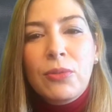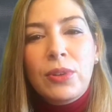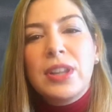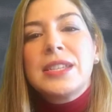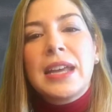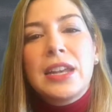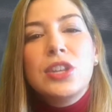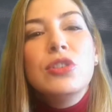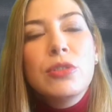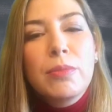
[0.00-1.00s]
what is a
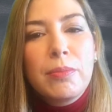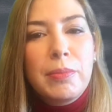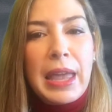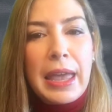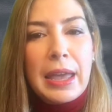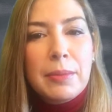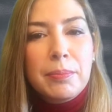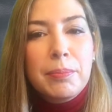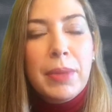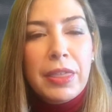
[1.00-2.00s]
new
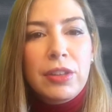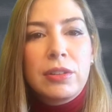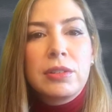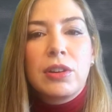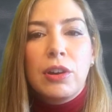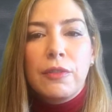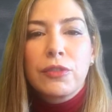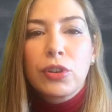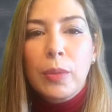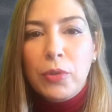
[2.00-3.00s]
method
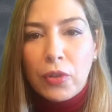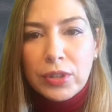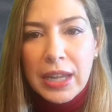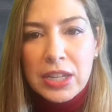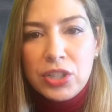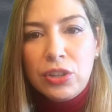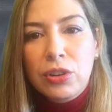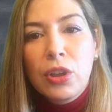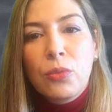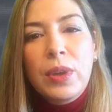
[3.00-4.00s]
of crop
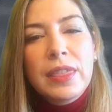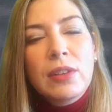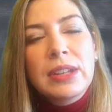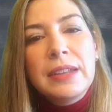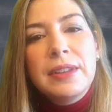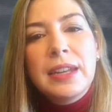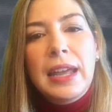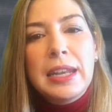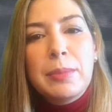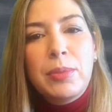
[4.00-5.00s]
rotation without leaving
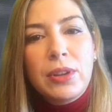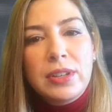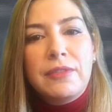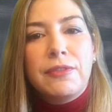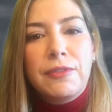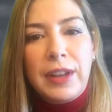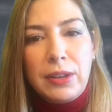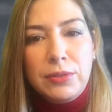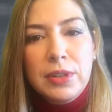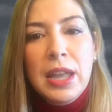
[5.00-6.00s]
any plot in
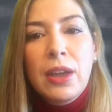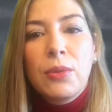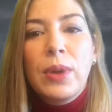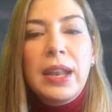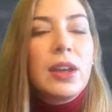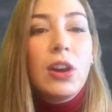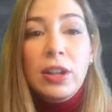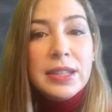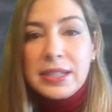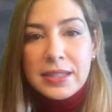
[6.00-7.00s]
fallow. Well,
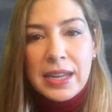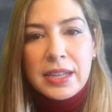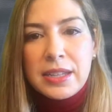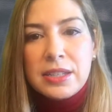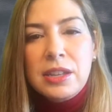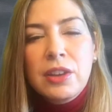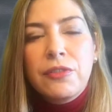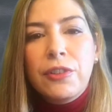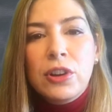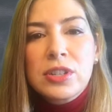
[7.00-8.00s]
all these changes
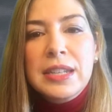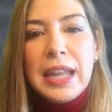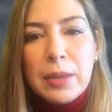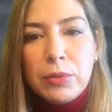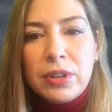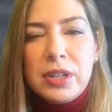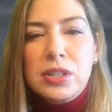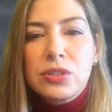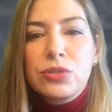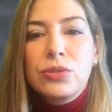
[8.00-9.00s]
forced
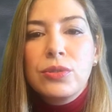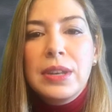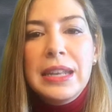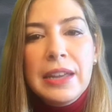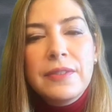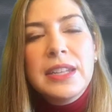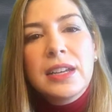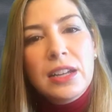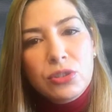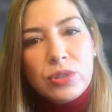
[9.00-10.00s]
laborers to leave the
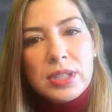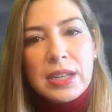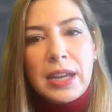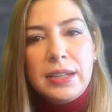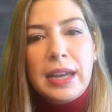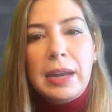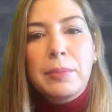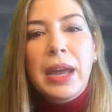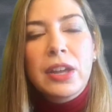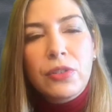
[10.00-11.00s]
countryside
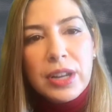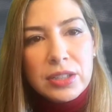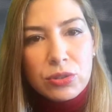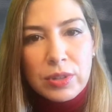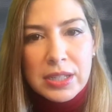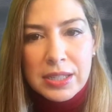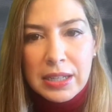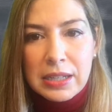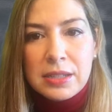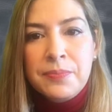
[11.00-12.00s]
and migrate to the
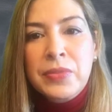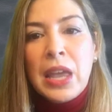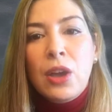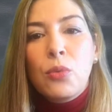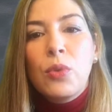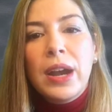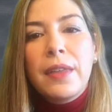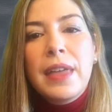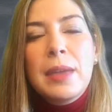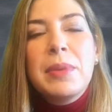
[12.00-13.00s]
cities,
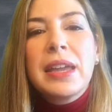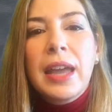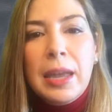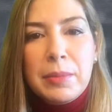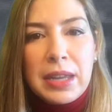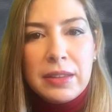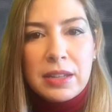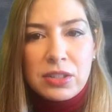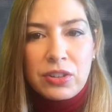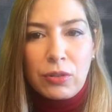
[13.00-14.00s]
where they became
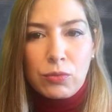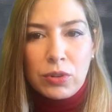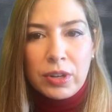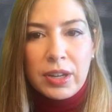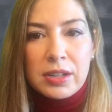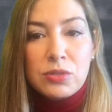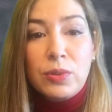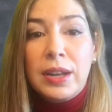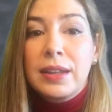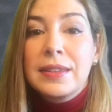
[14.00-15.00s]
industrial workers,
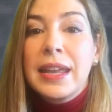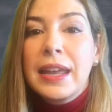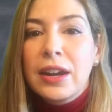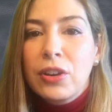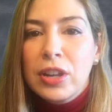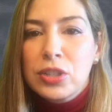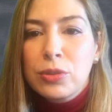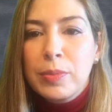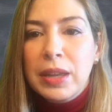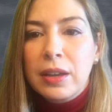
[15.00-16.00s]
where they are going
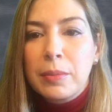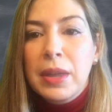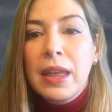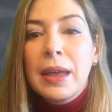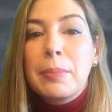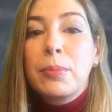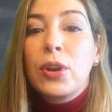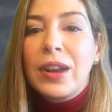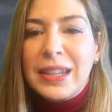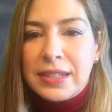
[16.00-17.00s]
to become
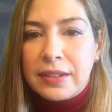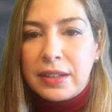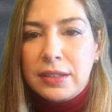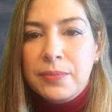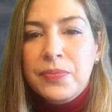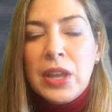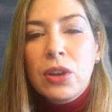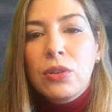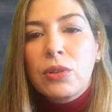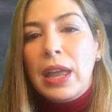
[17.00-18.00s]
proletariat.
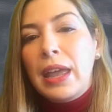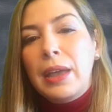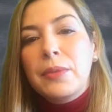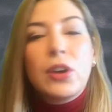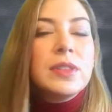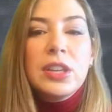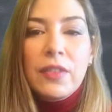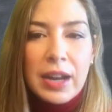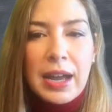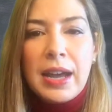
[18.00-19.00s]
On the
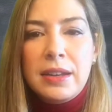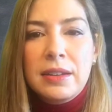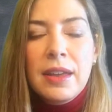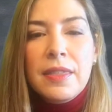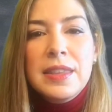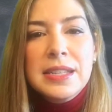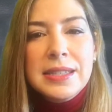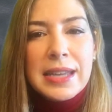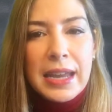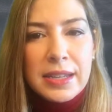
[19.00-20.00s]
other hand,
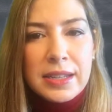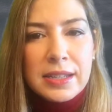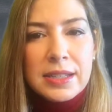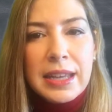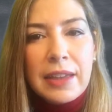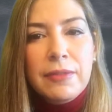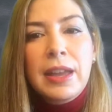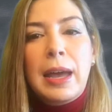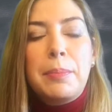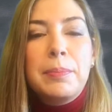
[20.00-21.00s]
these changes gave
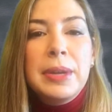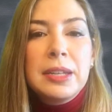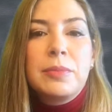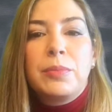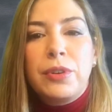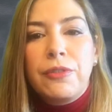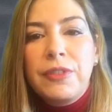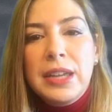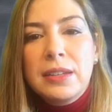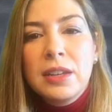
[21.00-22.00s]
a big
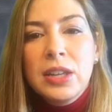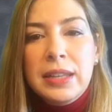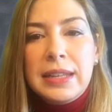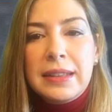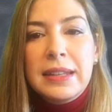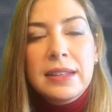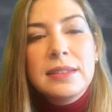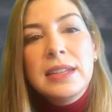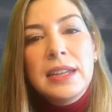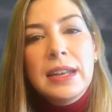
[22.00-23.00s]
profit that
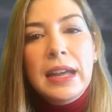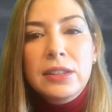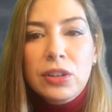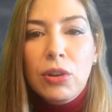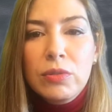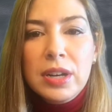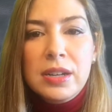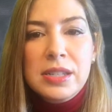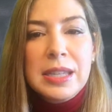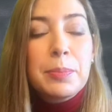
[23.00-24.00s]
led the
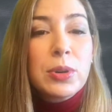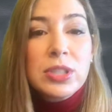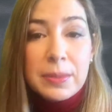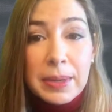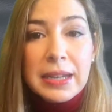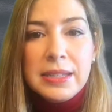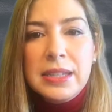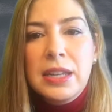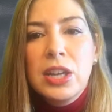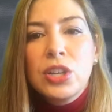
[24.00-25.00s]
landowners the
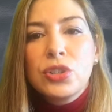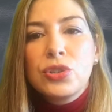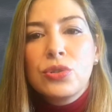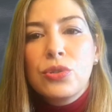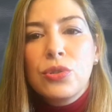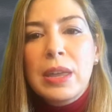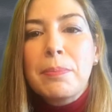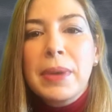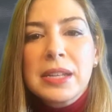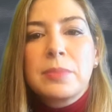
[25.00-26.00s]
possibility to
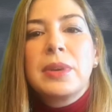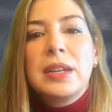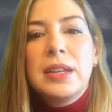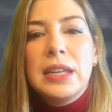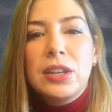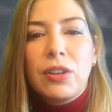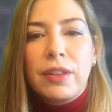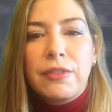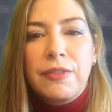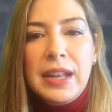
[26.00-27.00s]
invest money in
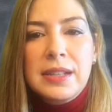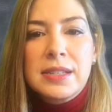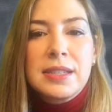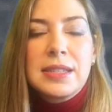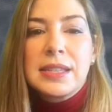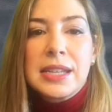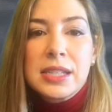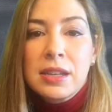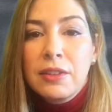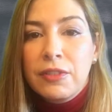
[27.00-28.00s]
other fields, such
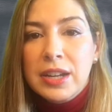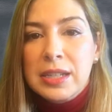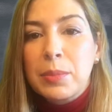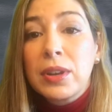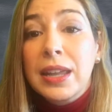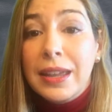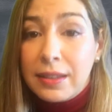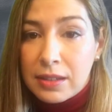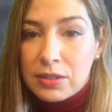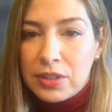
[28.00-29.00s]
as, for example,
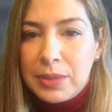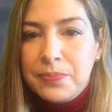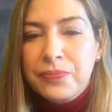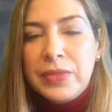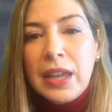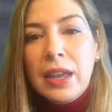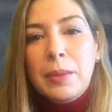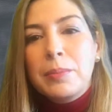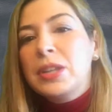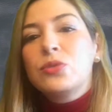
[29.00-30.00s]
industry.
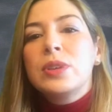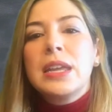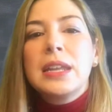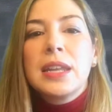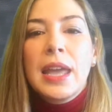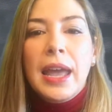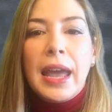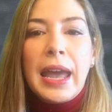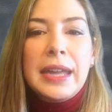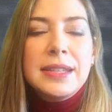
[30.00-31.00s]
Between
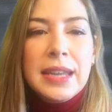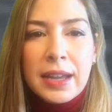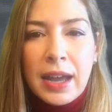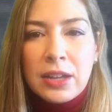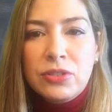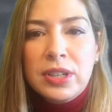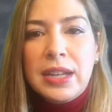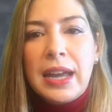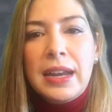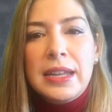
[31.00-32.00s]
1800
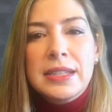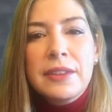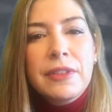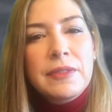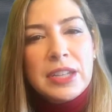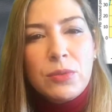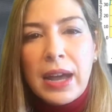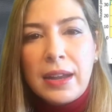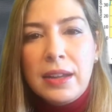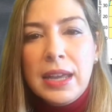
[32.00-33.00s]
and
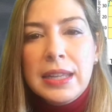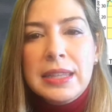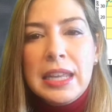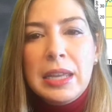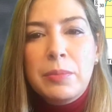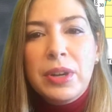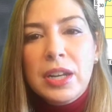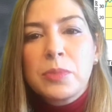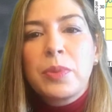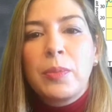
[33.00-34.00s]
1851, the
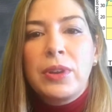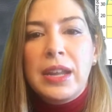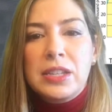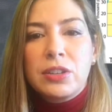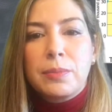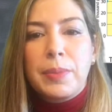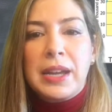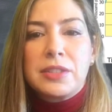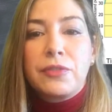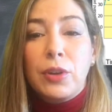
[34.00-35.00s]
British population
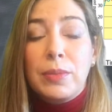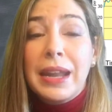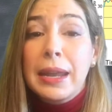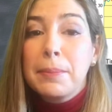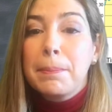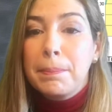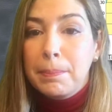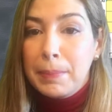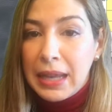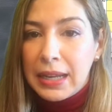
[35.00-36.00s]
passed from 9
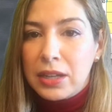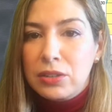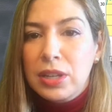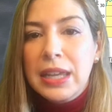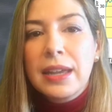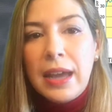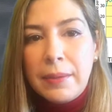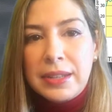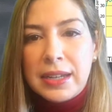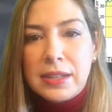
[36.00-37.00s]
million
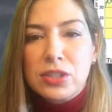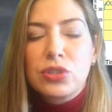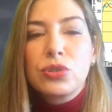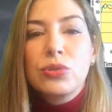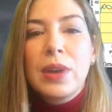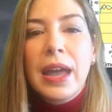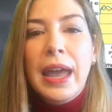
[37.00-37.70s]
inhabitants to